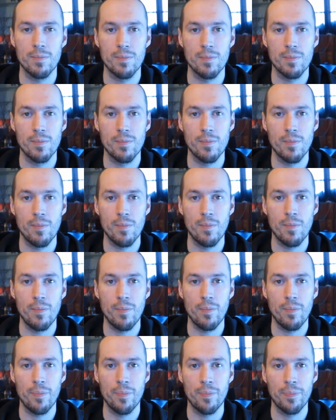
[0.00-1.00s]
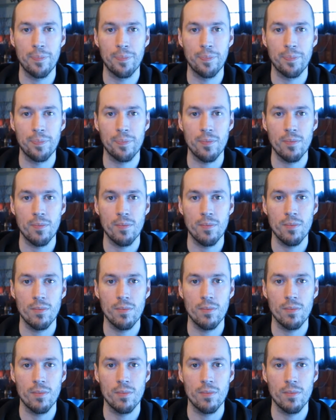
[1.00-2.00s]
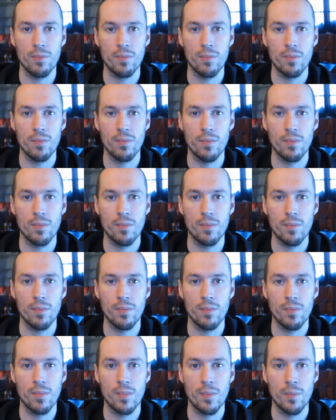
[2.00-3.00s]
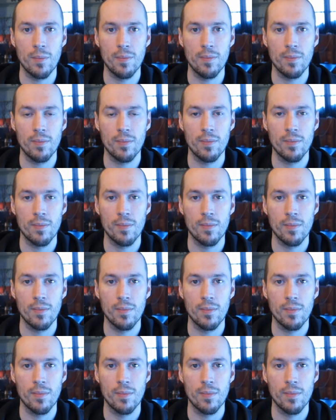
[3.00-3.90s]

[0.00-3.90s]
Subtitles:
No one is speaking in this clip.